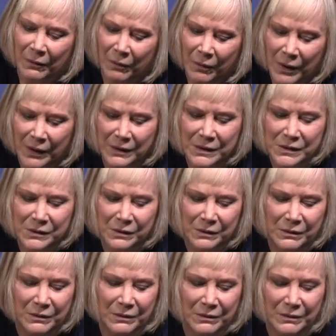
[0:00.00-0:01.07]
what
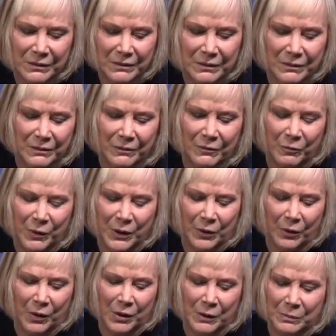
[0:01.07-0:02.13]
we
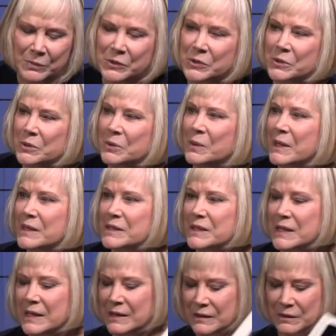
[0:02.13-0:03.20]
are up to as
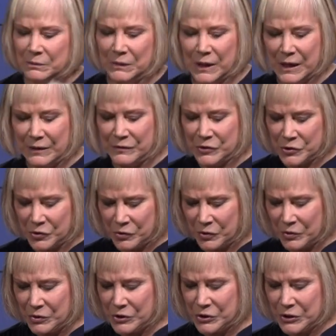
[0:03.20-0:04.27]
Kingdom Life
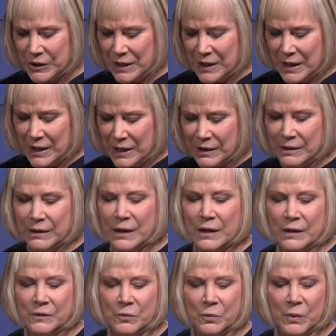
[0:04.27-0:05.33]
Church
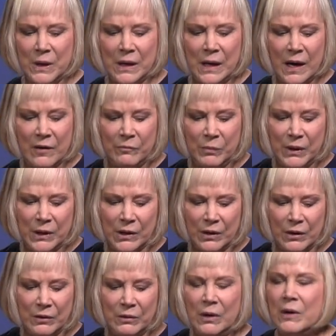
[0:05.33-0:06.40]
that we have
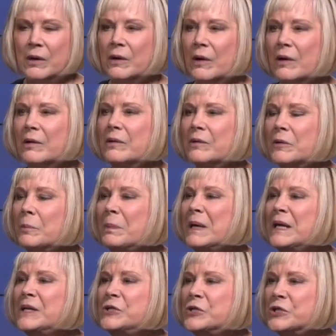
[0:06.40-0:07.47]
begun the
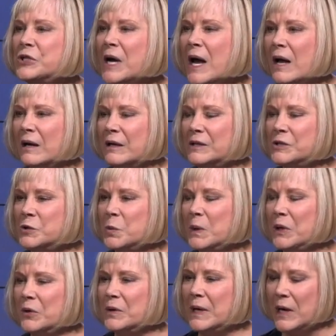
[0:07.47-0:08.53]
Peace Challenge.
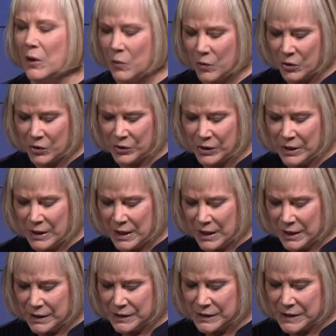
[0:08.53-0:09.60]
We are now on
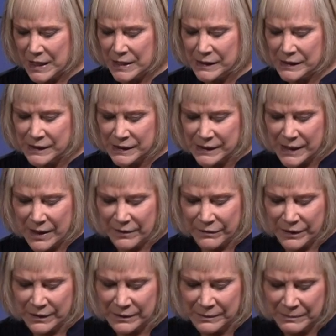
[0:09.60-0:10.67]
day
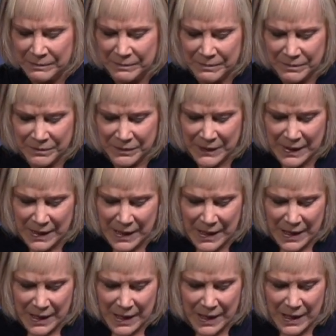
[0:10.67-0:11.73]
seven,
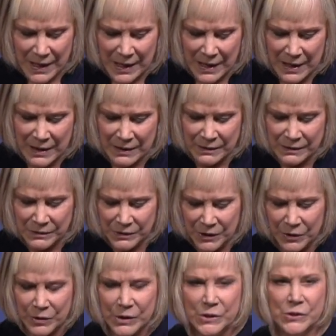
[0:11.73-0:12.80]
and
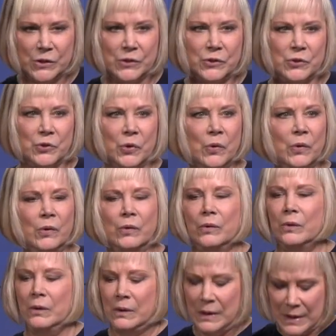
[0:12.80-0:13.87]
there is a
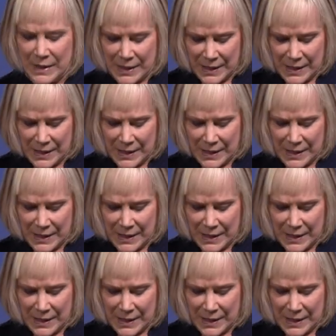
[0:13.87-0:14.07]
journal